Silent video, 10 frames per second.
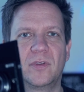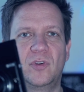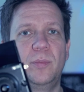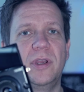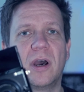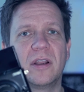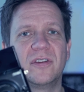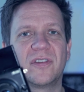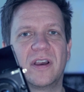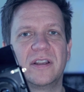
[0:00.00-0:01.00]
To be
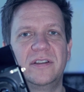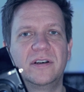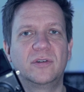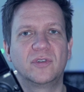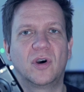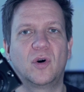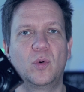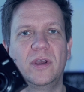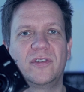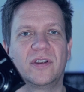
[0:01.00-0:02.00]
honest, I don't
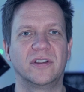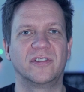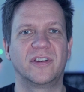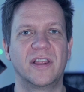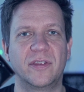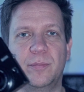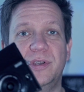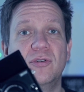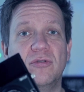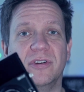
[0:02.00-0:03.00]
always understand the
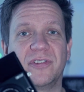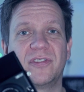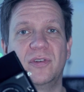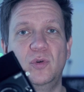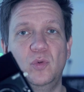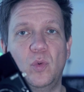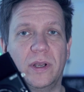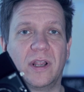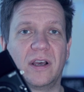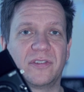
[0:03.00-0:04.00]
purists who,
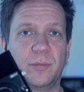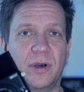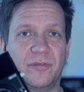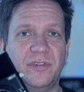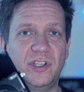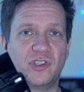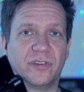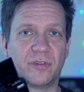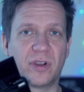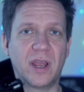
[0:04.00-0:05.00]
when asked about features
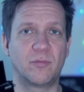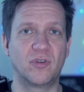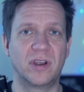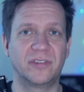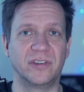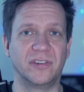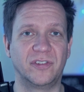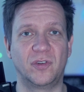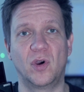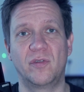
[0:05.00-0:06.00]
for cameras in
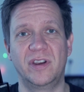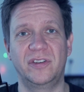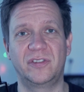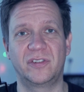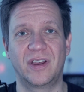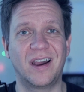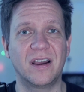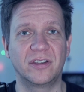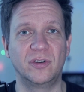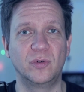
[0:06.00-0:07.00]
surveys,
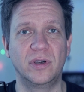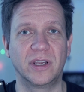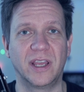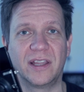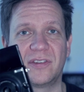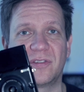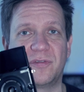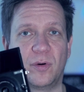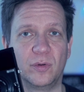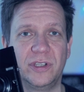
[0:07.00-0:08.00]
argue against
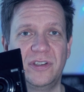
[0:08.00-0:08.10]
folding